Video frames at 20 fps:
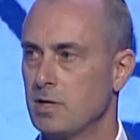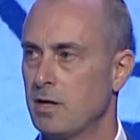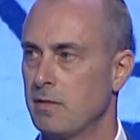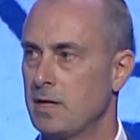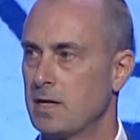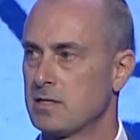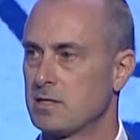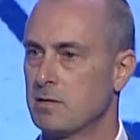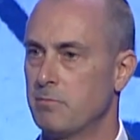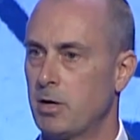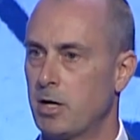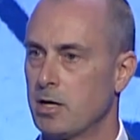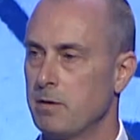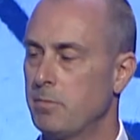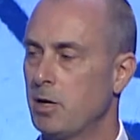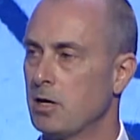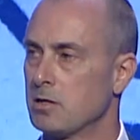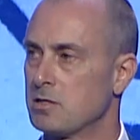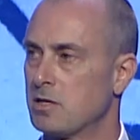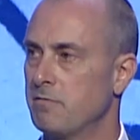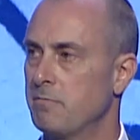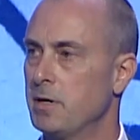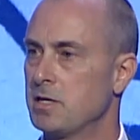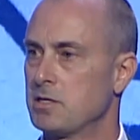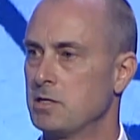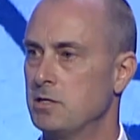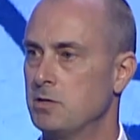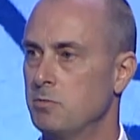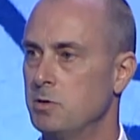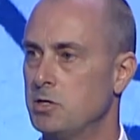That's the body positive
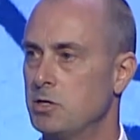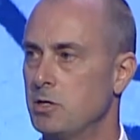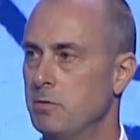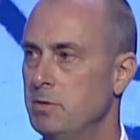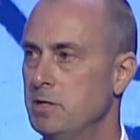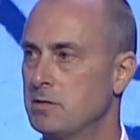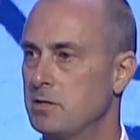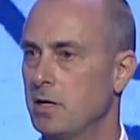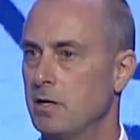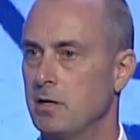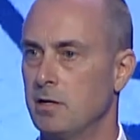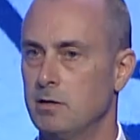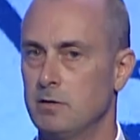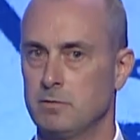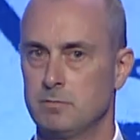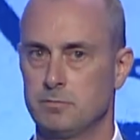message we should be sending.